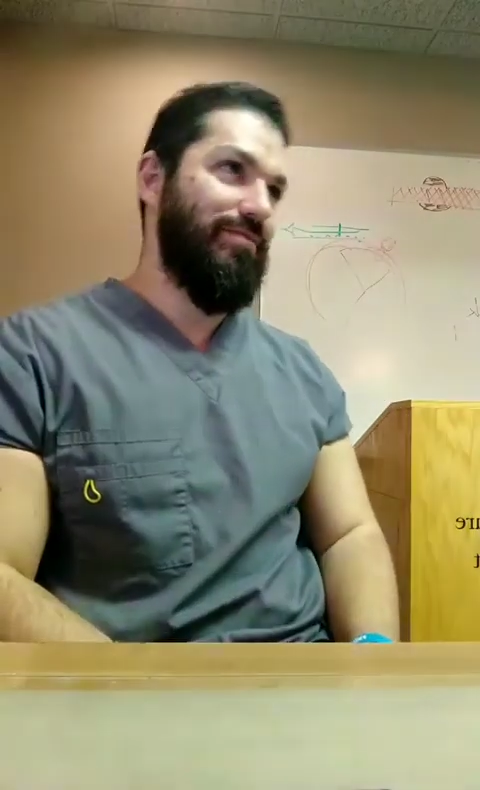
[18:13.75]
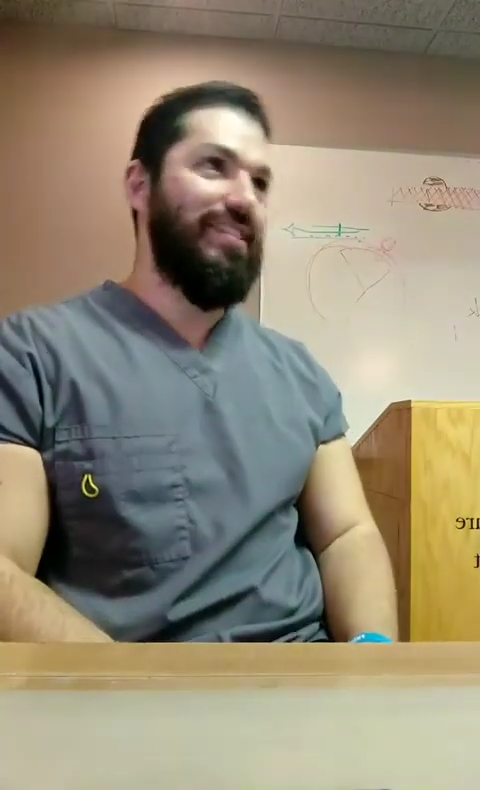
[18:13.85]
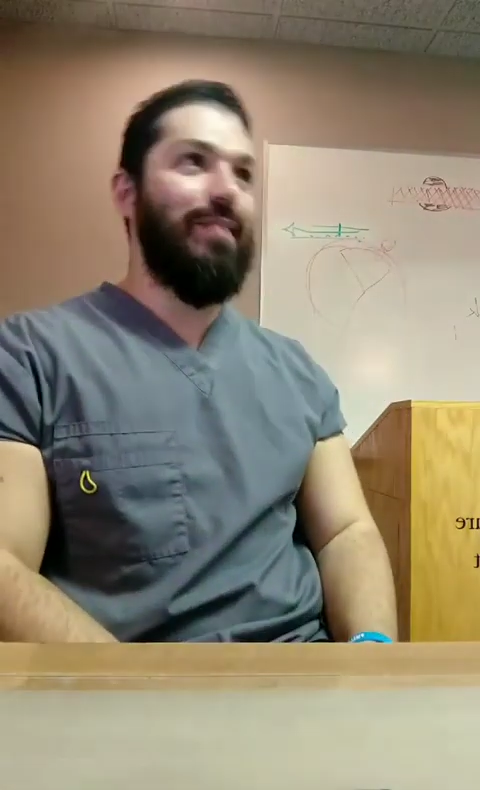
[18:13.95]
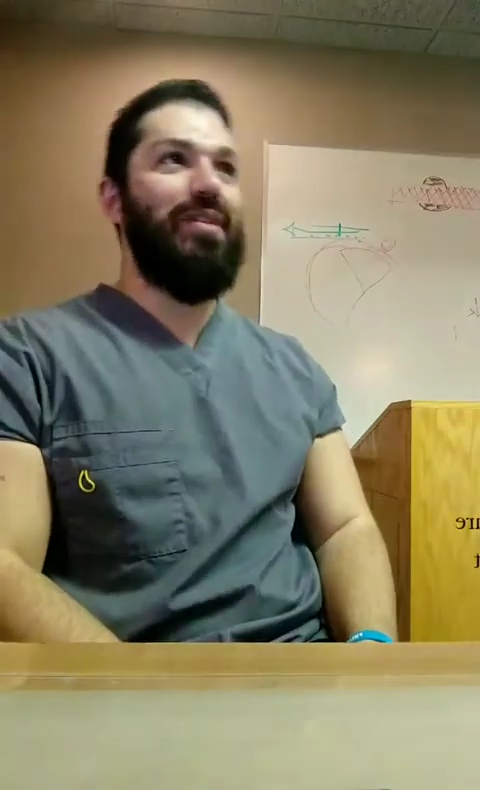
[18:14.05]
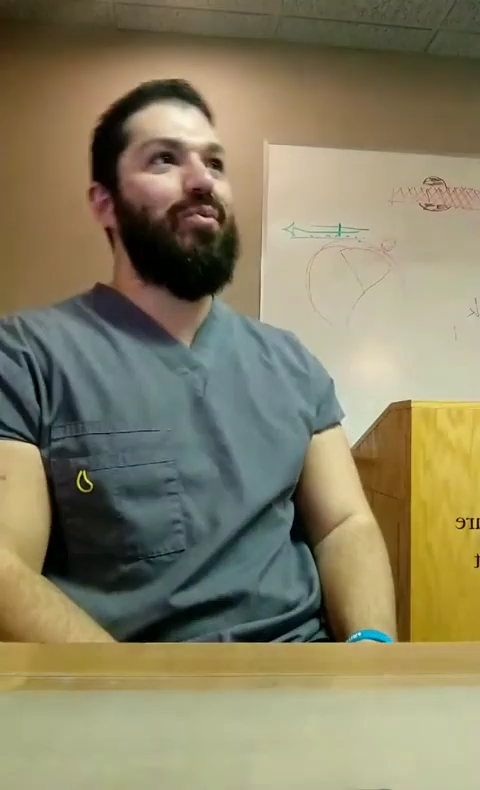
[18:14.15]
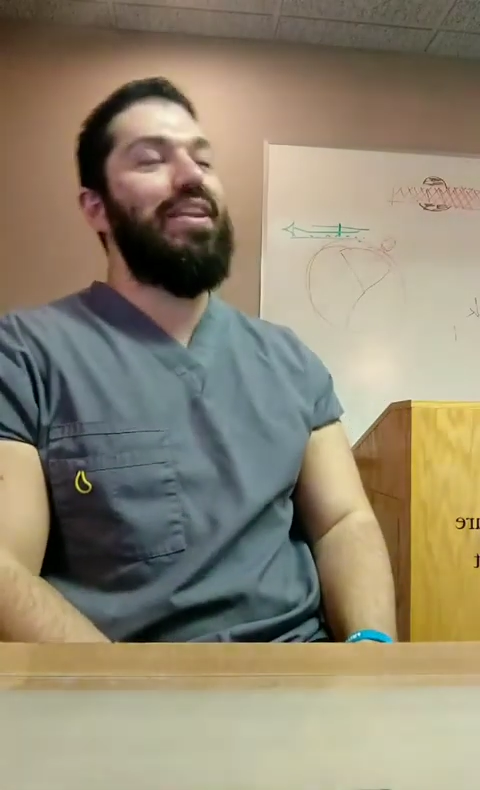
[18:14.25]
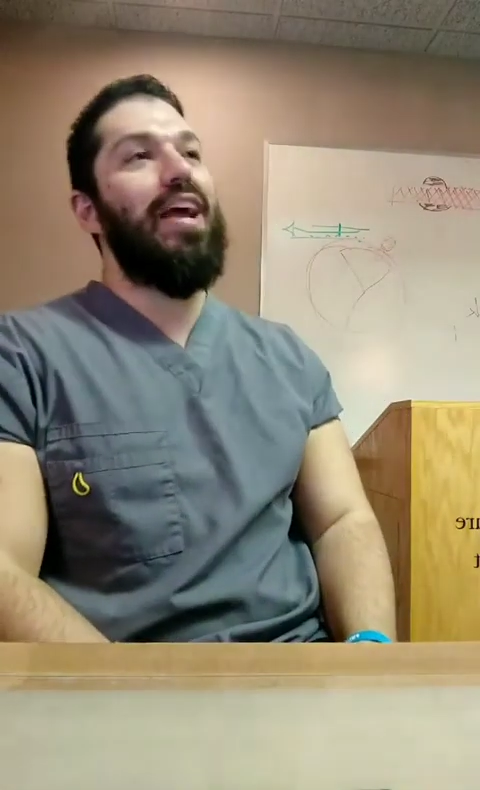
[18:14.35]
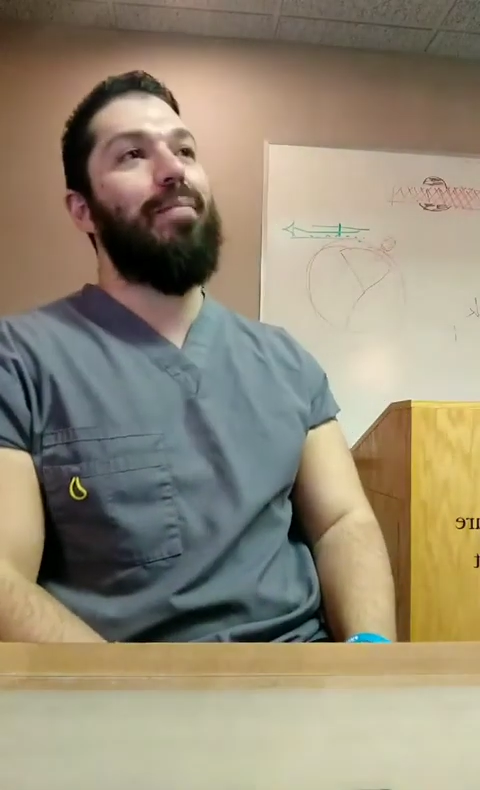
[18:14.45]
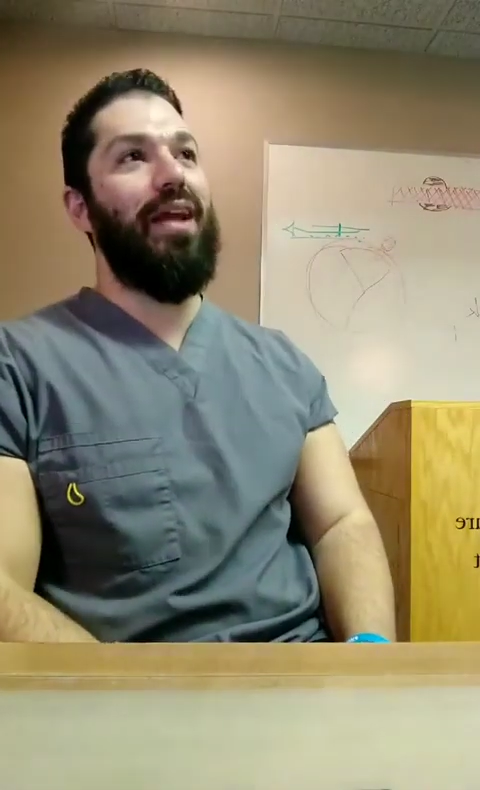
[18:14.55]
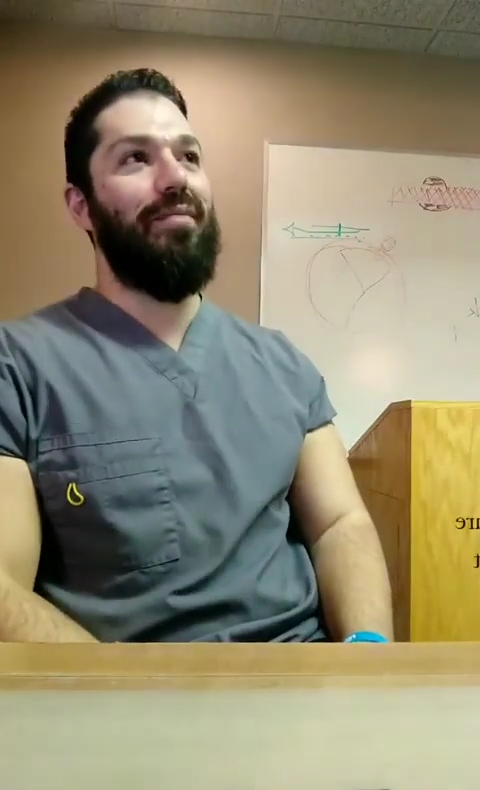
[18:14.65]
Same thing with
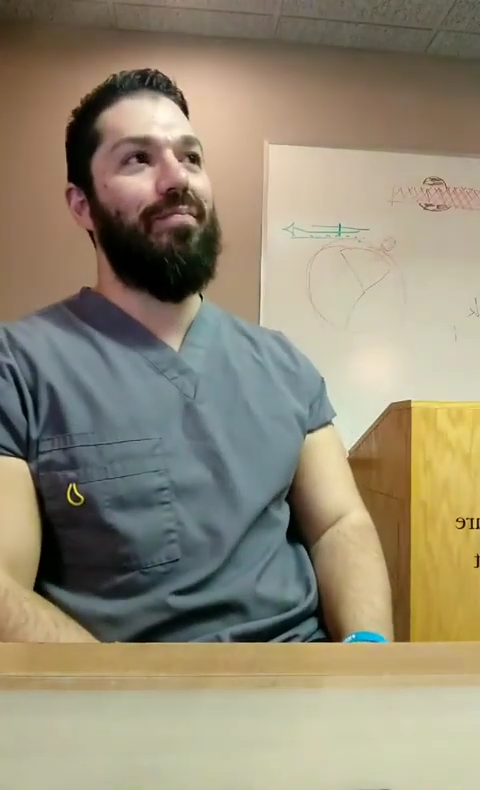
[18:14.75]
neck pain.